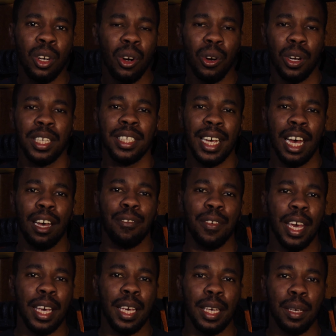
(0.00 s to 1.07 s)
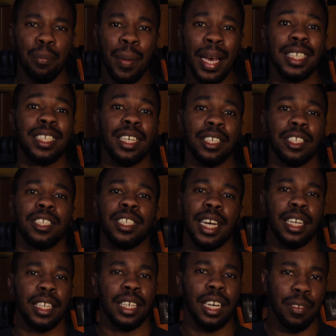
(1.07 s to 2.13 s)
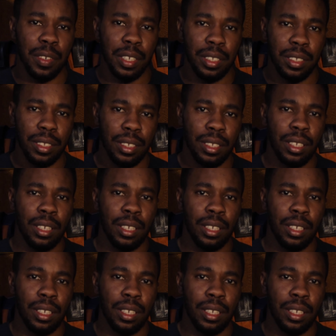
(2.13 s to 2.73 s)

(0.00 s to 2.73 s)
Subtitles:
or at least have a basic understanding of it.